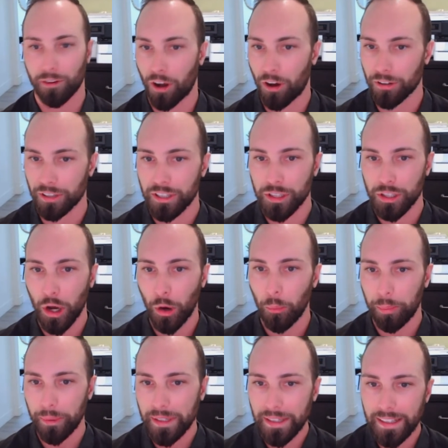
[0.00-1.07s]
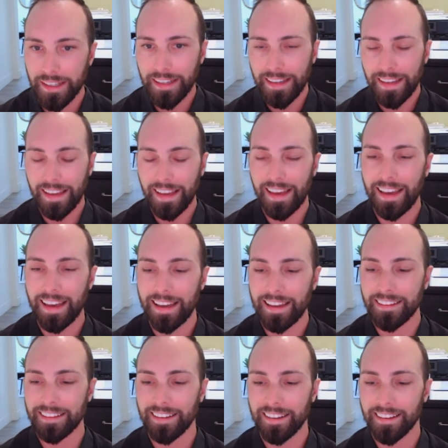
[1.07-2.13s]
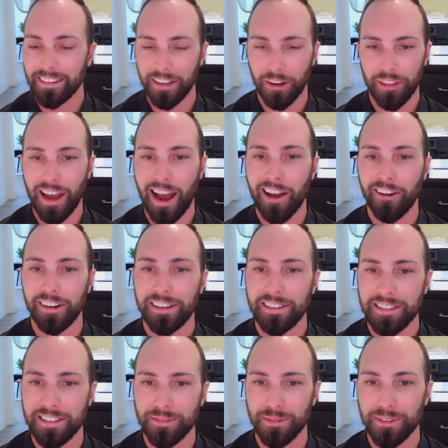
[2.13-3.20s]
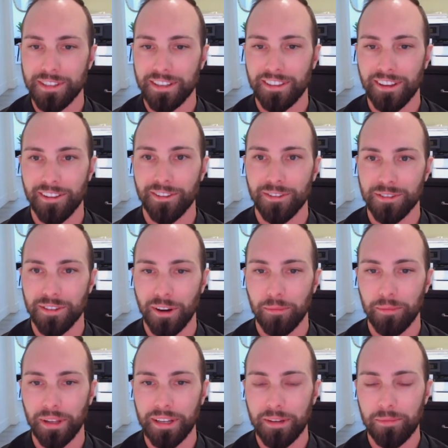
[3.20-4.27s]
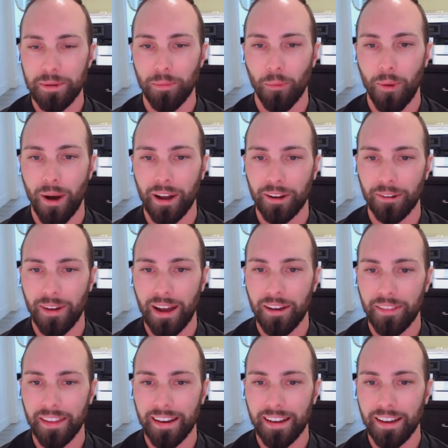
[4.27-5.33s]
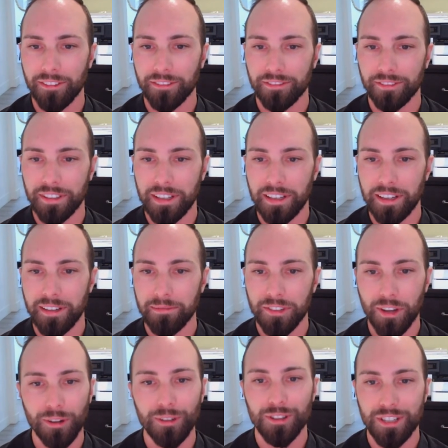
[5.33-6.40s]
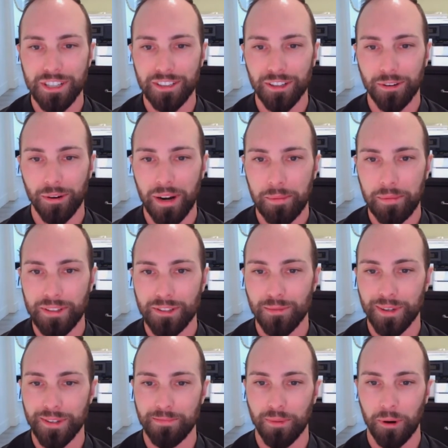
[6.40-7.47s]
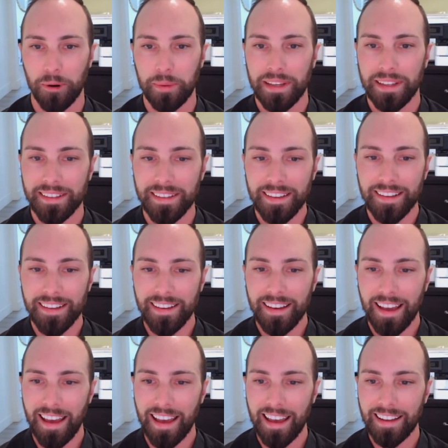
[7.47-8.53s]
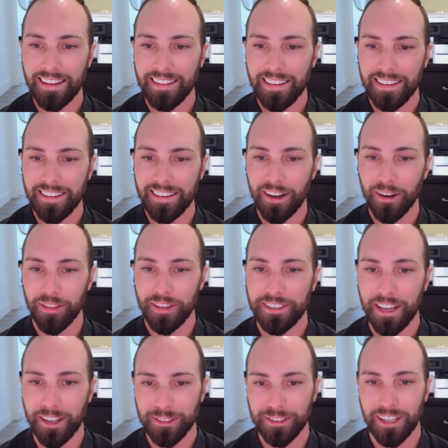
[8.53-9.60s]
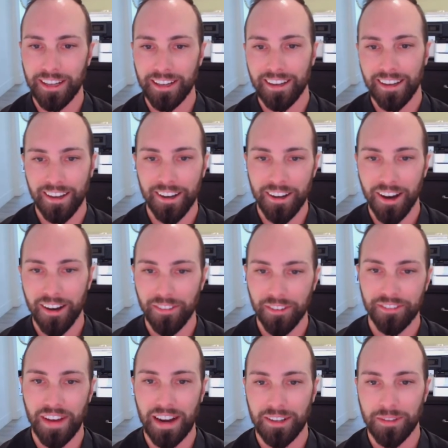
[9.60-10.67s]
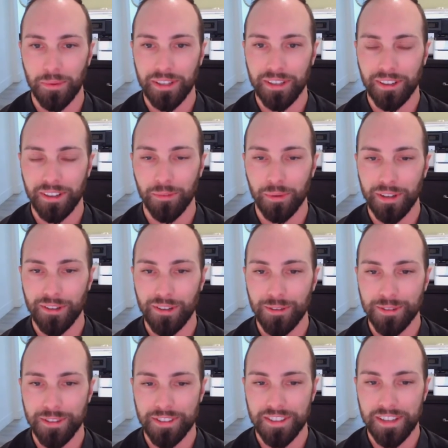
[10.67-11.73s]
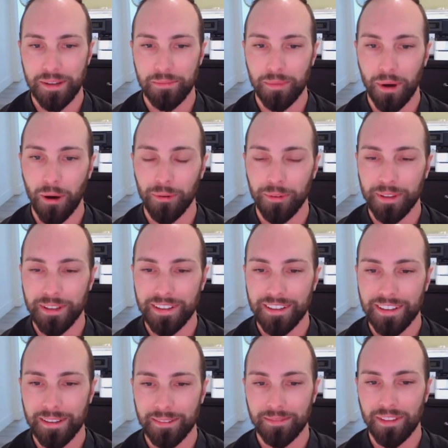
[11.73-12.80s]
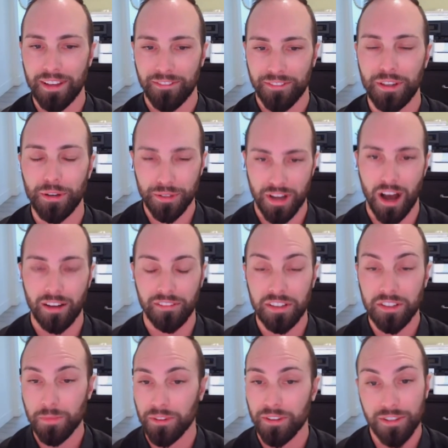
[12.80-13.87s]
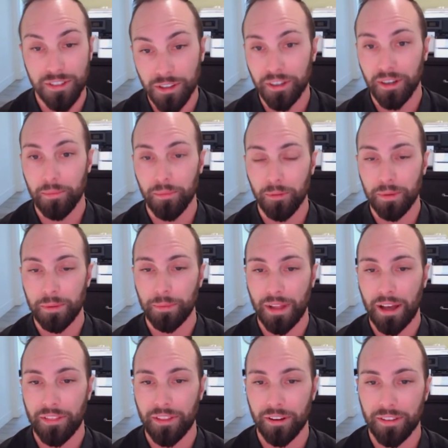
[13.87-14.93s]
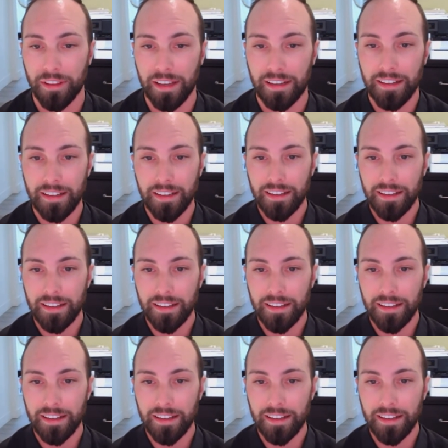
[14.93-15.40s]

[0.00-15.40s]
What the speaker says: calling it dope. And, the irony is, as we're sitting there, there's, plenty of people walking around that have indulged in quite a bit too much bourbon. And, the delta of effect when you're used to seeing both, it feels obvious, but there's still a number of people out there that